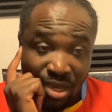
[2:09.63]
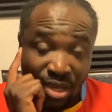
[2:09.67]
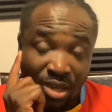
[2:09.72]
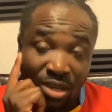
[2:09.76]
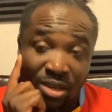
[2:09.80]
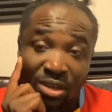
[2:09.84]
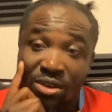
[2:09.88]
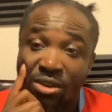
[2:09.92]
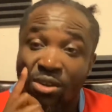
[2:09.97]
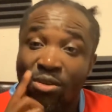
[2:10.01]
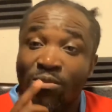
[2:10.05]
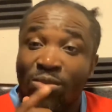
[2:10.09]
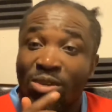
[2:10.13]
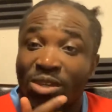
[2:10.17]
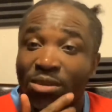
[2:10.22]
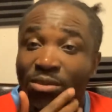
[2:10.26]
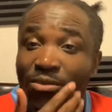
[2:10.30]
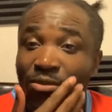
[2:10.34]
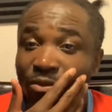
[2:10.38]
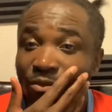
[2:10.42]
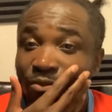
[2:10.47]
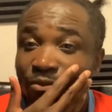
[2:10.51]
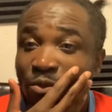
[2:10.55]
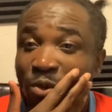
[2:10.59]
could be
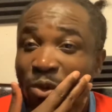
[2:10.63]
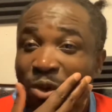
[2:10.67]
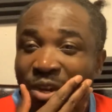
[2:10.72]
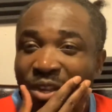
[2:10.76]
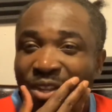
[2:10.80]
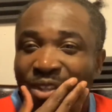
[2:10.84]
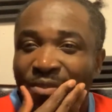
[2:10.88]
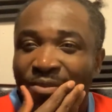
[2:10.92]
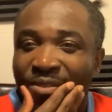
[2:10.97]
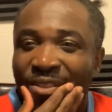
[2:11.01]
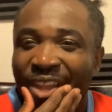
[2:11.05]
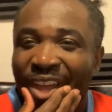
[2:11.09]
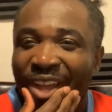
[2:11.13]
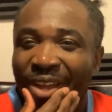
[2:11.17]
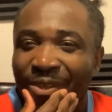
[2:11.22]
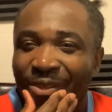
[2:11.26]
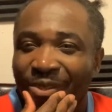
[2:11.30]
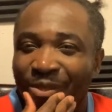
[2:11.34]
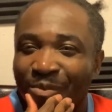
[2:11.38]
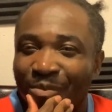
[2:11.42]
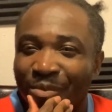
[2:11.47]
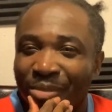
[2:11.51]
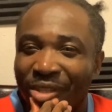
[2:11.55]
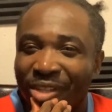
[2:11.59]

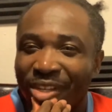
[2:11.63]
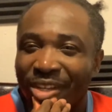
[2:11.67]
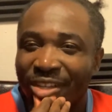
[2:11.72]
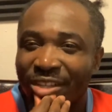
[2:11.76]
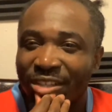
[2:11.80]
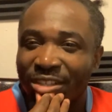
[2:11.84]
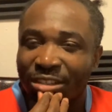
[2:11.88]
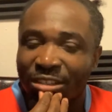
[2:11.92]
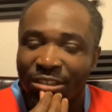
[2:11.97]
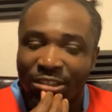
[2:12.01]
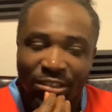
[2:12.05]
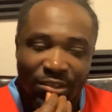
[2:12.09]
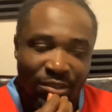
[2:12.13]
40,000 plus